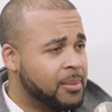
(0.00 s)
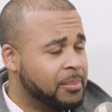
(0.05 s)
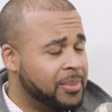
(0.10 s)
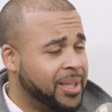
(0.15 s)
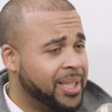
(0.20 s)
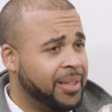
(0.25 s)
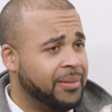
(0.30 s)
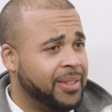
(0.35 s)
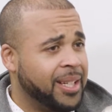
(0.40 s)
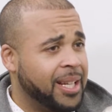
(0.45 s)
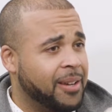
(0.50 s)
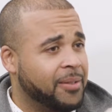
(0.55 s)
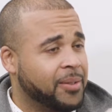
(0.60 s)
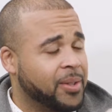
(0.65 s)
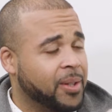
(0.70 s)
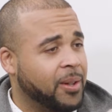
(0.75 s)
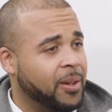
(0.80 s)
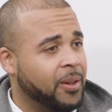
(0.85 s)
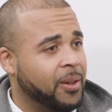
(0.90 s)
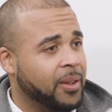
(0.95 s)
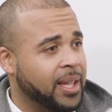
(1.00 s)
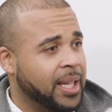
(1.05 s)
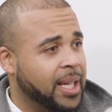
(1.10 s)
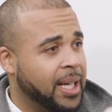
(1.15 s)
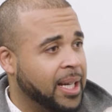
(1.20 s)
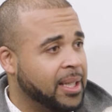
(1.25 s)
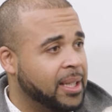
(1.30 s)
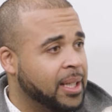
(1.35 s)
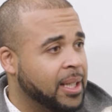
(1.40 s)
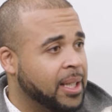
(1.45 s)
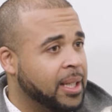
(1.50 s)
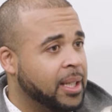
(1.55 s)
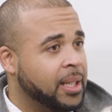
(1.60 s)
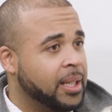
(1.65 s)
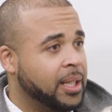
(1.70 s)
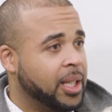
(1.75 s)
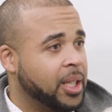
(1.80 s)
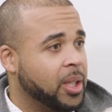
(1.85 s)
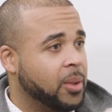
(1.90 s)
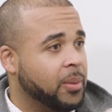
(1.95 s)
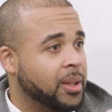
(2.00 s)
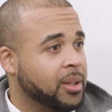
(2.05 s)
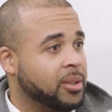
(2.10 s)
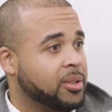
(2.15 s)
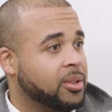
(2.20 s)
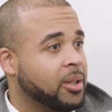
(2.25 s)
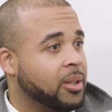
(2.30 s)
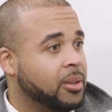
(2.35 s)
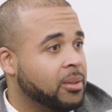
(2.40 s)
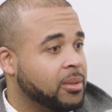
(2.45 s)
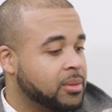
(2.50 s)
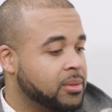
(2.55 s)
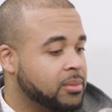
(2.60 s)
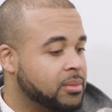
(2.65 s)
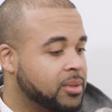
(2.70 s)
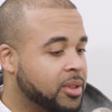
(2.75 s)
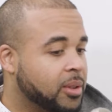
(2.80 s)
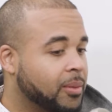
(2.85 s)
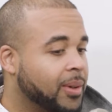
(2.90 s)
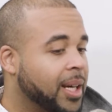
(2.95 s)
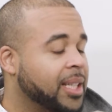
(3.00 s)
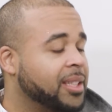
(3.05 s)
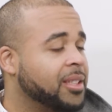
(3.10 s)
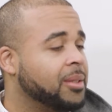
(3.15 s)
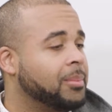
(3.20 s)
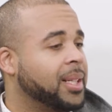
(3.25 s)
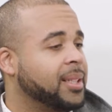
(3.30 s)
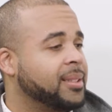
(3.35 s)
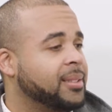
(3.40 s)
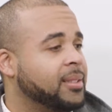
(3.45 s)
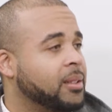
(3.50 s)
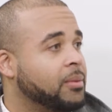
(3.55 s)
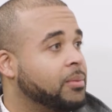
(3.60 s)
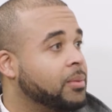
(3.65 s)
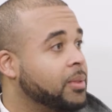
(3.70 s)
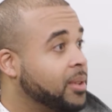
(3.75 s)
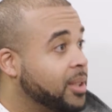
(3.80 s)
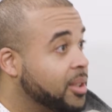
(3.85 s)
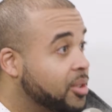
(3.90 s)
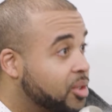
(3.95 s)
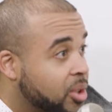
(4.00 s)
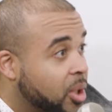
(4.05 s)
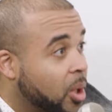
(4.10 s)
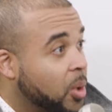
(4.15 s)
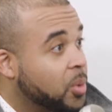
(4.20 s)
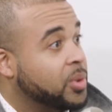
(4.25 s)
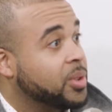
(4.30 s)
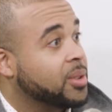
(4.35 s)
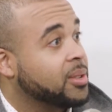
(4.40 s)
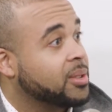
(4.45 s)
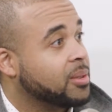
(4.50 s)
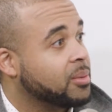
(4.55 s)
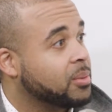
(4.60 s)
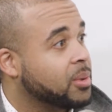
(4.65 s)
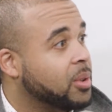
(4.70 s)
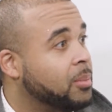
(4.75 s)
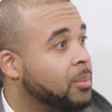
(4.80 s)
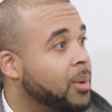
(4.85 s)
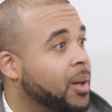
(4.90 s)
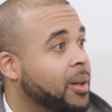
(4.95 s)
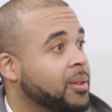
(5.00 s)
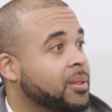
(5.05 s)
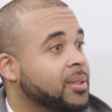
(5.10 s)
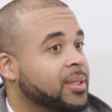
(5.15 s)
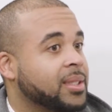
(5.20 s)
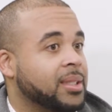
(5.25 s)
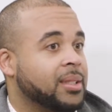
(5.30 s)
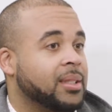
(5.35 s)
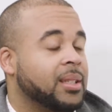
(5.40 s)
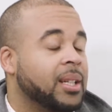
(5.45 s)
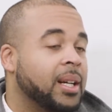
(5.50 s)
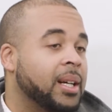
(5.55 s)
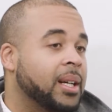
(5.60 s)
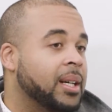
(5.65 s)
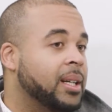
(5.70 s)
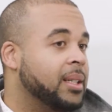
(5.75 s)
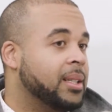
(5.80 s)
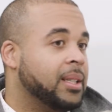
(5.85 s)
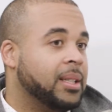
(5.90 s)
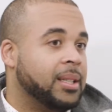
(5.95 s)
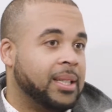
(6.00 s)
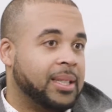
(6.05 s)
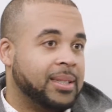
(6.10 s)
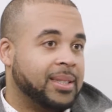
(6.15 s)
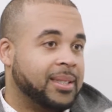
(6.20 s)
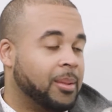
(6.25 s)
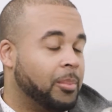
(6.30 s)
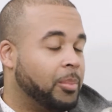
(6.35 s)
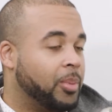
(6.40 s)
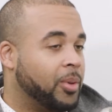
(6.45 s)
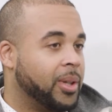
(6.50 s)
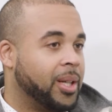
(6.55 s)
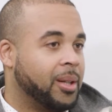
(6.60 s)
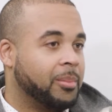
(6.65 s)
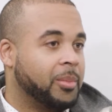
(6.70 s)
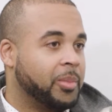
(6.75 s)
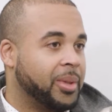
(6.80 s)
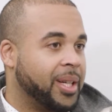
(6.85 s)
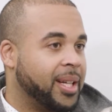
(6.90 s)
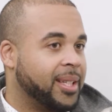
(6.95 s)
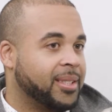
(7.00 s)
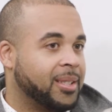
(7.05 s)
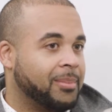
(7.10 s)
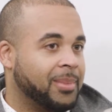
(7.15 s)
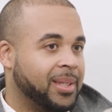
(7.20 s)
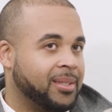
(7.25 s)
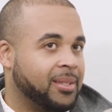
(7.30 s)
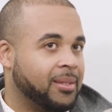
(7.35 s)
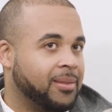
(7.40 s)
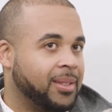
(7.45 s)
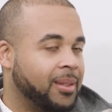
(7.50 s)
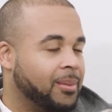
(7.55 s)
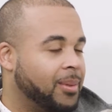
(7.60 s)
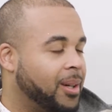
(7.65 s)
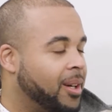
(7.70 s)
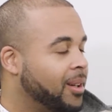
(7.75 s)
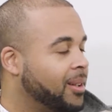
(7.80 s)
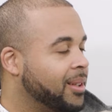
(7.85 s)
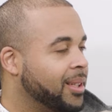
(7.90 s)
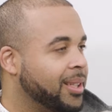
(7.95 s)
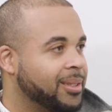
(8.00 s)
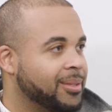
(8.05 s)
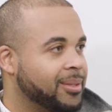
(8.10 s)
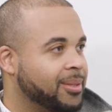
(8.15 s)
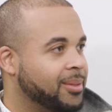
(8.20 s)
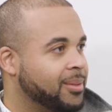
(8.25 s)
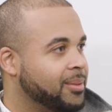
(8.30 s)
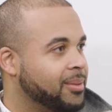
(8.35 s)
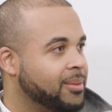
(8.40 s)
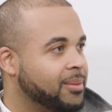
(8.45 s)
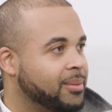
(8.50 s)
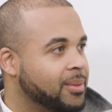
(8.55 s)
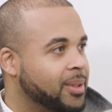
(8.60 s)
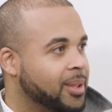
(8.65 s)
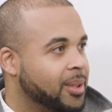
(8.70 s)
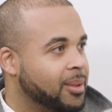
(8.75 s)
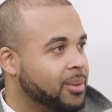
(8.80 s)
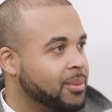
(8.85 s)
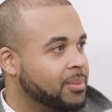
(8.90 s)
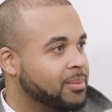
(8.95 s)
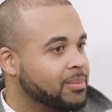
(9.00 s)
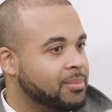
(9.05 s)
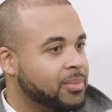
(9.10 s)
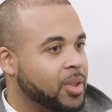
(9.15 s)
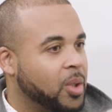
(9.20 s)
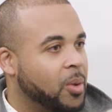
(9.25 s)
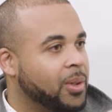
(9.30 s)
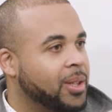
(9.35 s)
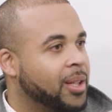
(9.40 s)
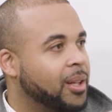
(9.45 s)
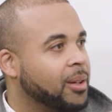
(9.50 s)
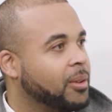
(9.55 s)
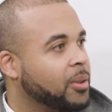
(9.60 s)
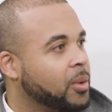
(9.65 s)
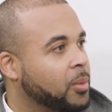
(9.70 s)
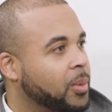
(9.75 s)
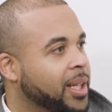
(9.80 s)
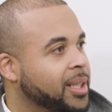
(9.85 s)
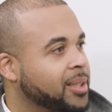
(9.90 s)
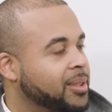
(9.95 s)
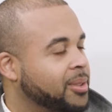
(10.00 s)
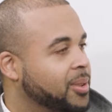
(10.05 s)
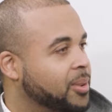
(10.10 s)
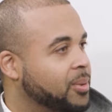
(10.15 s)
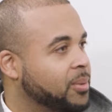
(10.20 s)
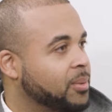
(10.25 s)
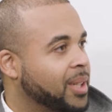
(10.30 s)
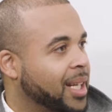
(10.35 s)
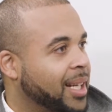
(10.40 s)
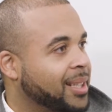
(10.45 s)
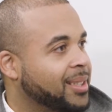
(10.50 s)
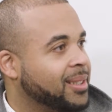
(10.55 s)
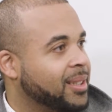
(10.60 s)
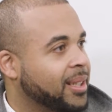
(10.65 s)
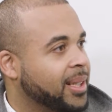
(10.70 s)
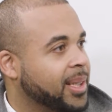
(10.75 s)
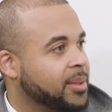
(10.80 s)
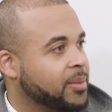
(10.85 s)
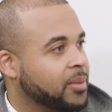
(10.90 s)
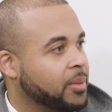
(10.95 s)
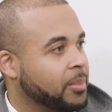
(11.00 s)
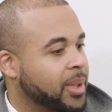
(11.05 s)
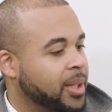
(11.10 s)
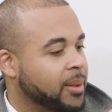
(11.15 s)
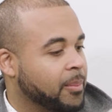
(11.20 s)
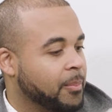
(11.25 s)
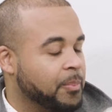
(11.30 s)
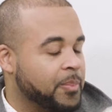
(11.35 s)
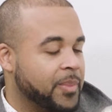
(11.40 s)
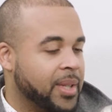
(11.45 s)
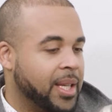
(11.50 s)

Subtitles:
But even after all that, you know, and start surrounding myself with these coaches and role models, and at some point I remember asking myself, like, why are they, you know, going out of the way to do nice things for me?